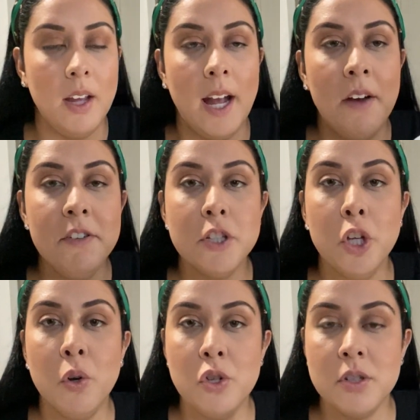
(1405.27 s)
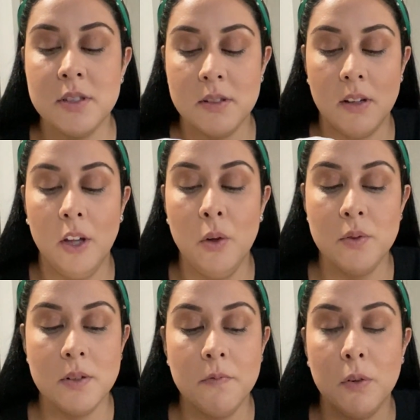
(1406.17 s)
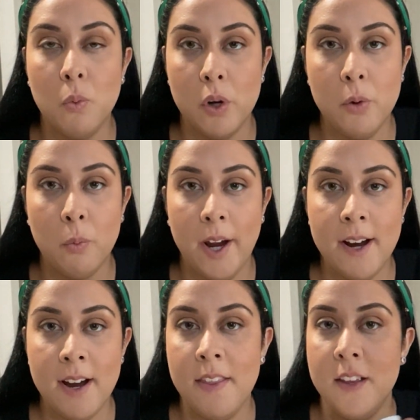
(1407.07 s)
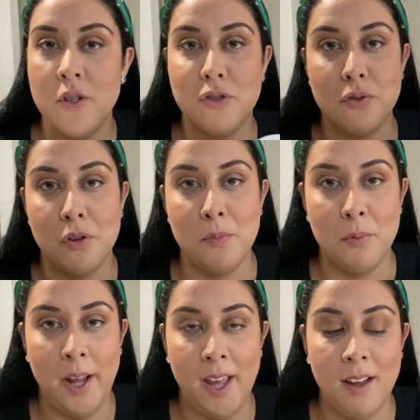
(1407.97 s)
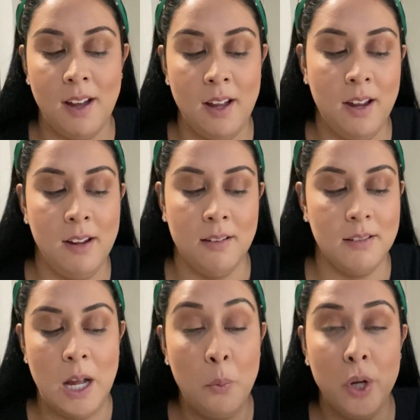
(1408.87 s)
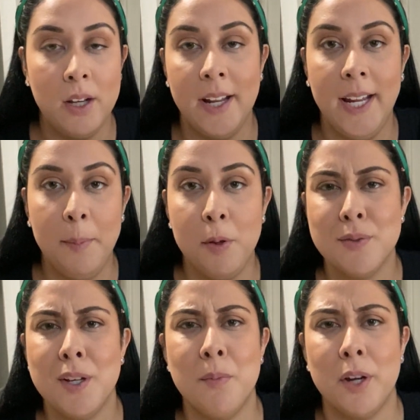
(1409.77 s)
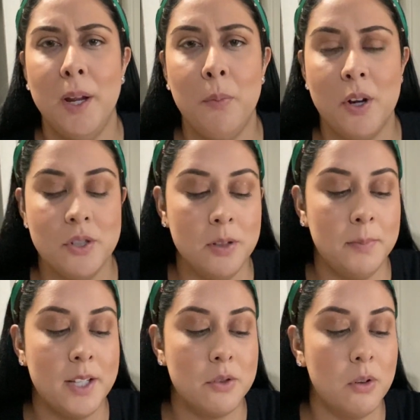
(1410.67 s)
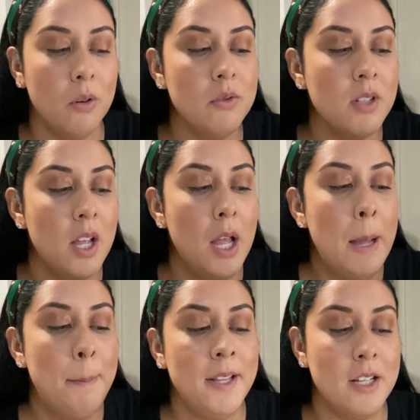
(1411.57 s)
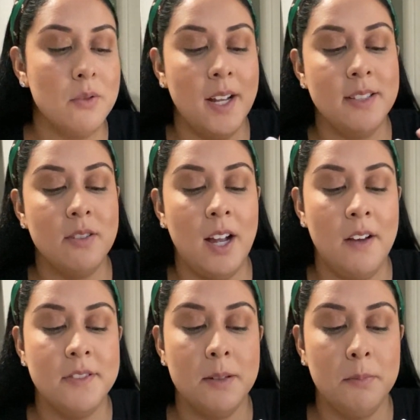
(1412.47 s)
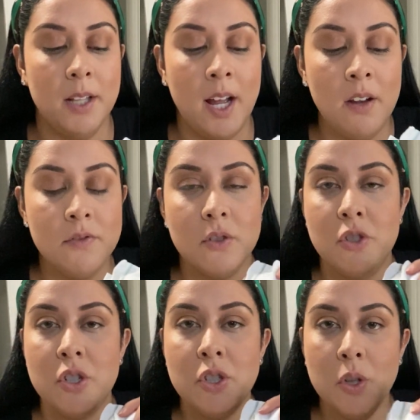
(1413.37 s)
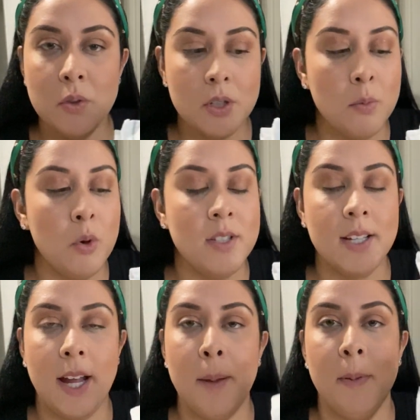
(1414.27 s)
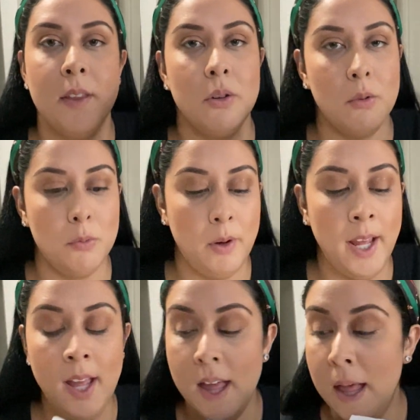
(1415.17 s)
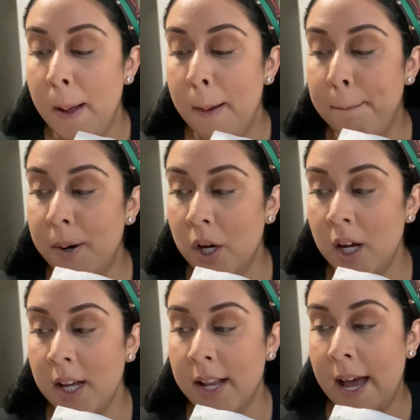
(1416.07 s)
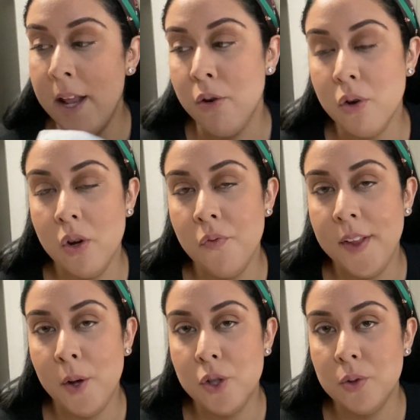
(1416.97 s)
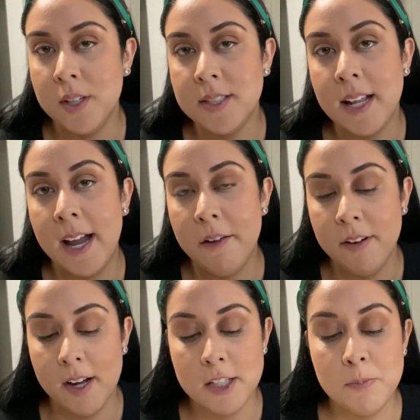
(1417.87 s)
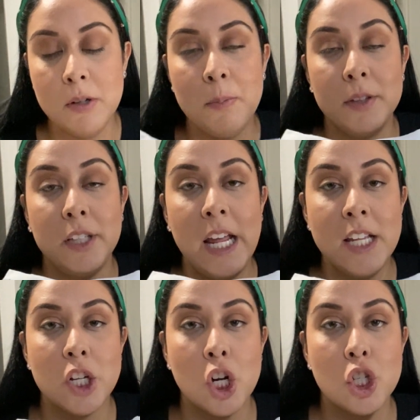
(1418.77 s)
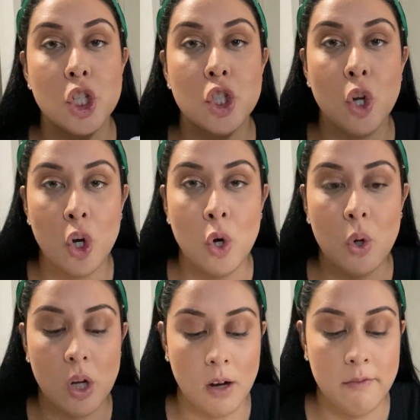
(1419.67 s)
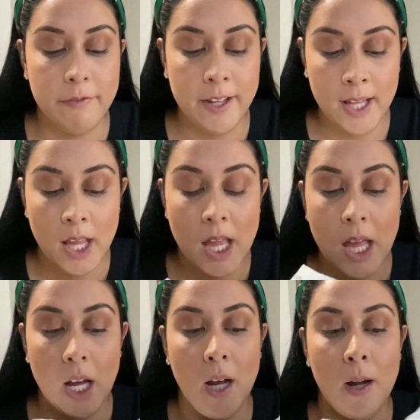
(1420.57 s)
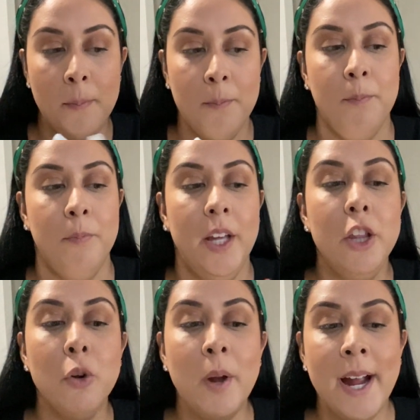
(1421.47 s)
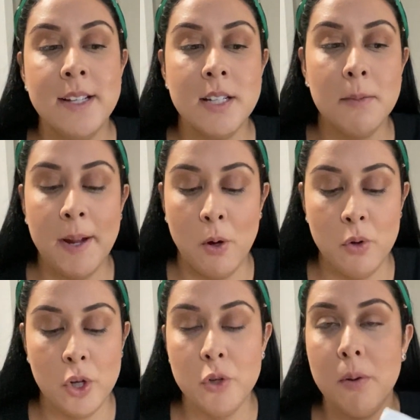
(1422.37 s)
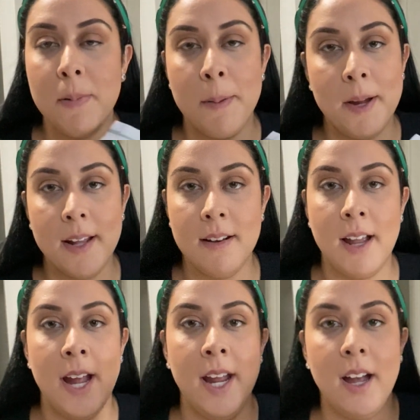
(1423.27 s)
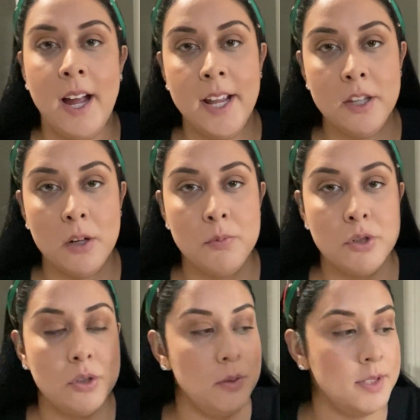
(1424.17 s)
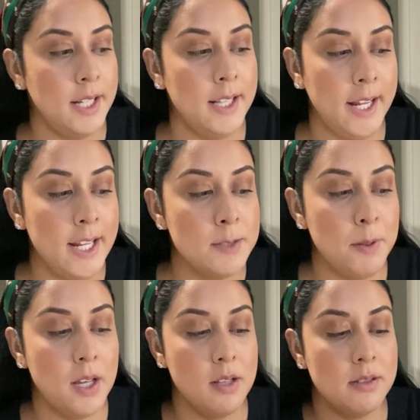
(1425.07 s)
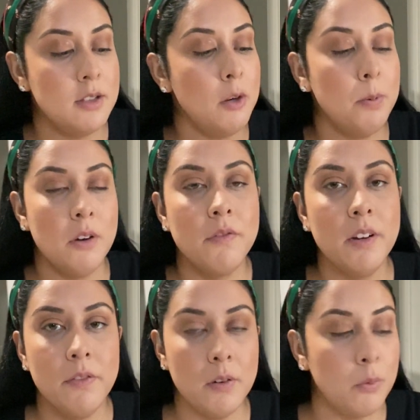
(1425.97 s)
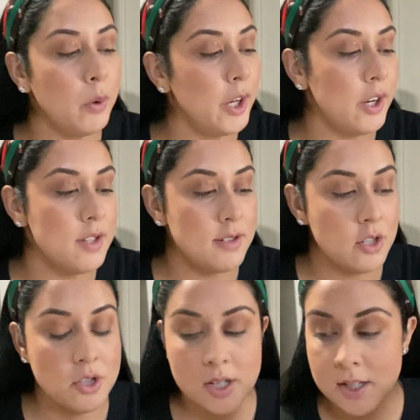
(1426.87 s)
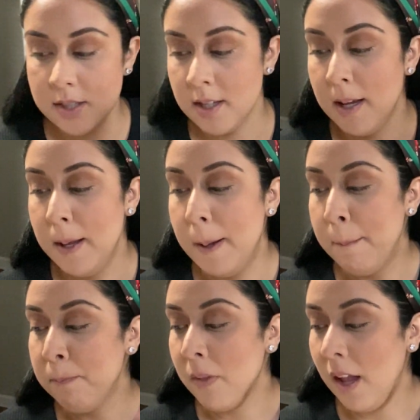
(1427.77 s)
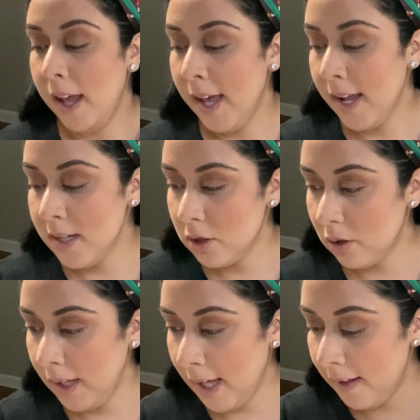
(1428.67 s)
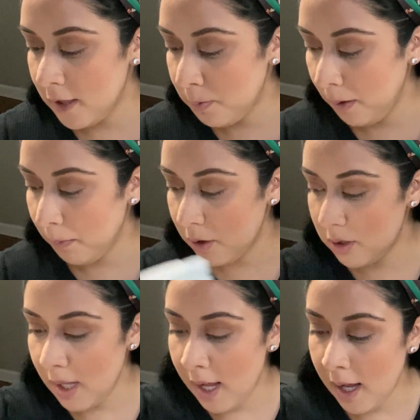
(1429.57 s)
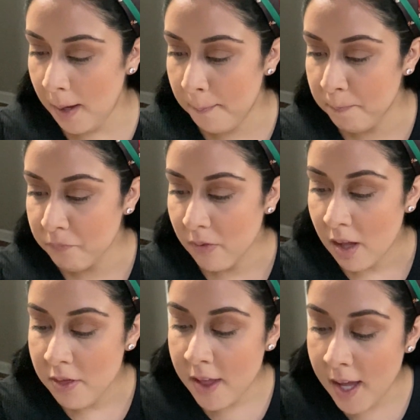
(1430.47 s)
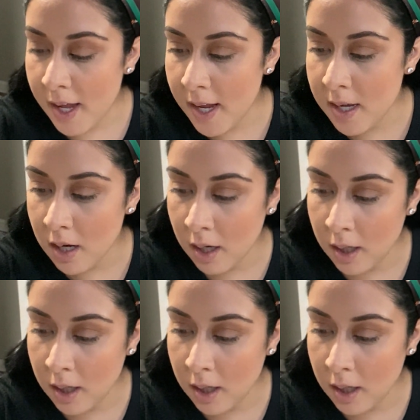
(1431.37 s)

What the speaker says: obviously you just use them for one wear and then just throw them away. I wouldn't like keep using them or keep washing them. That's gross. But that's why I still have some left. So just use them one time and then throw them away. But I don't know if they'll do this at every hospital, but these are so comfy. Either way, I took my own underwear, but I'm not gonna lie, I ended up just using these because they're perfect for where your incision is. And so yeah, that's pretty much that. Then